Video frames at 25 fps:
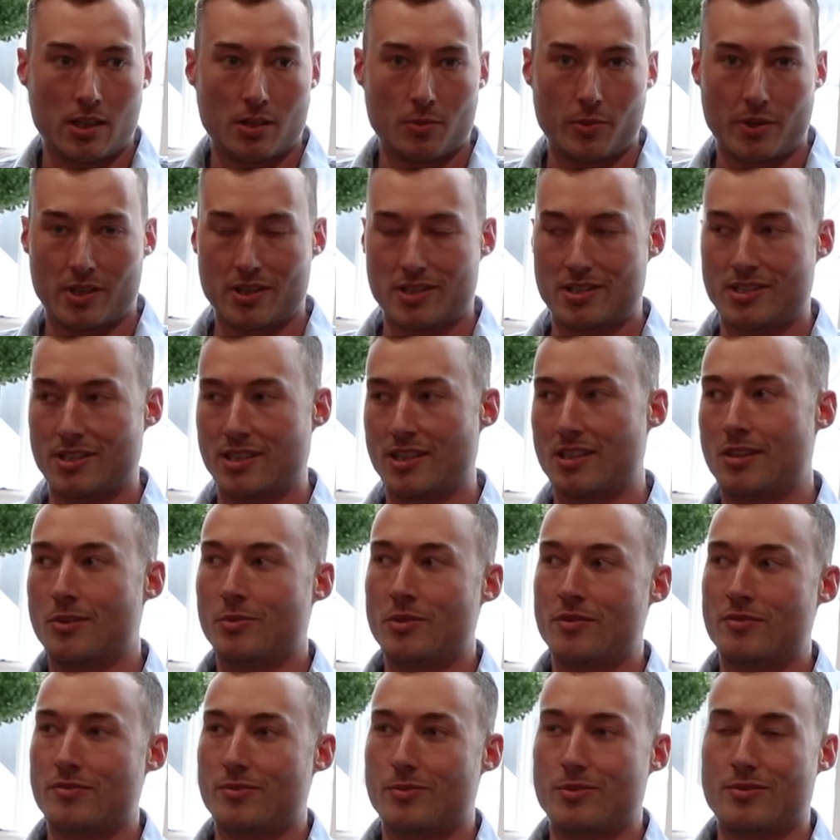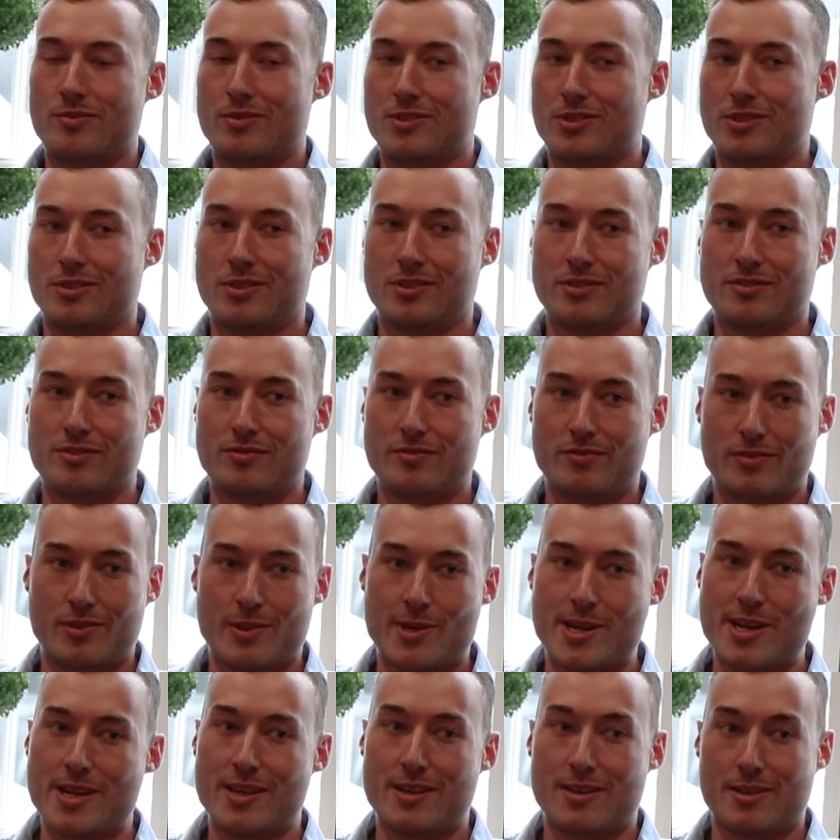we could say, oh, we've sold
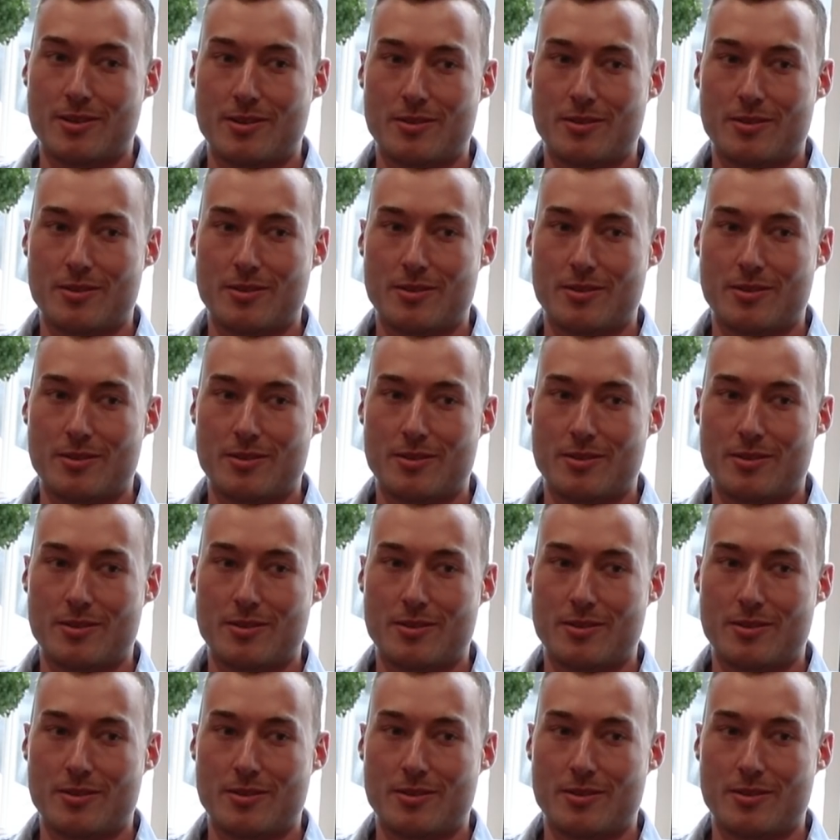three.